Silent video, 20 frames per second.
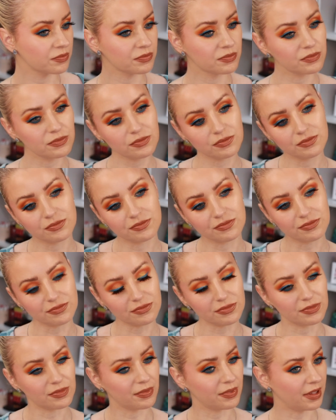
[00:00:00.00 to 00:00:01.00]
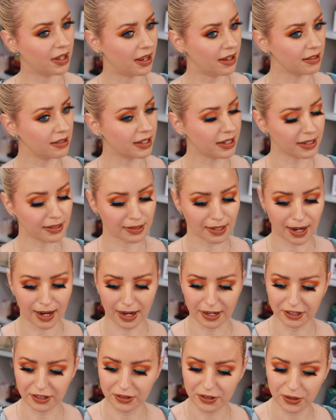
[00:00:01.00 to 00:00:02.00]
Mm-hmm. I like
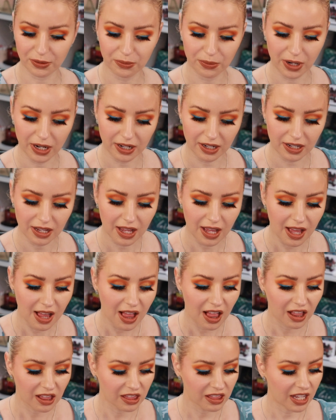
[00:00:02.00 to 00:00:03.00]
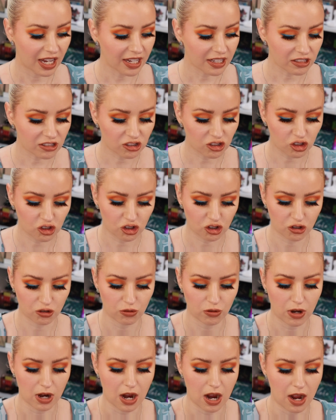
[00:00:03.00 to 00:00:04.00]
that. You know what? Let's
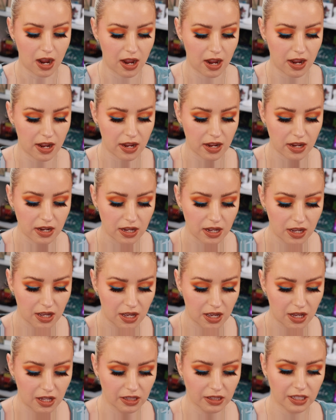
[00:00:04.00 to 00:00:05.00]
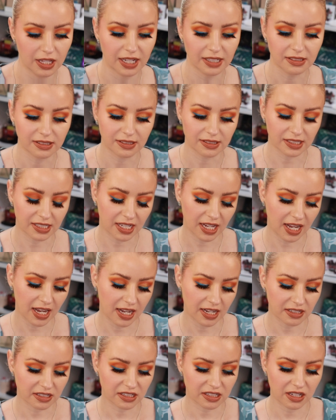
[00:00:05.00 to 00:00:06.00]
try, let's
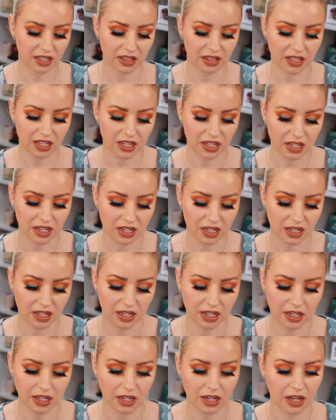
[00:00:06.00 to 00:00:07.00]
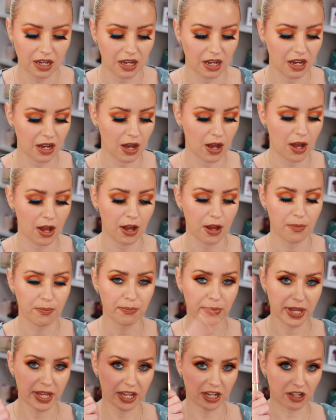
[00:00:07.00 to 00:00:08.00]
get the
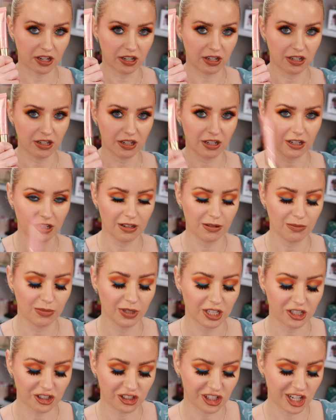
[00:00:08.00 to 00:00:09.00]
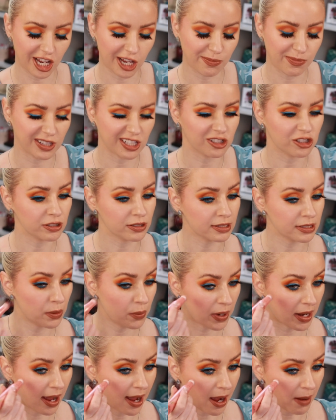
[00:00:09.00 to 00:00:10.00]
pink blush tape. Let's just see
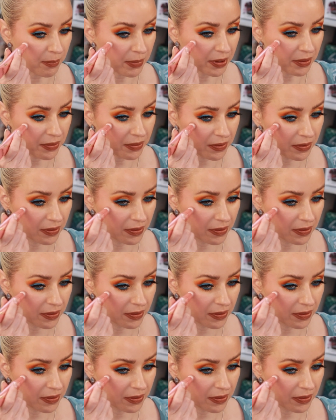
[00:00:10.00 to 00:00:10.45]
what happens.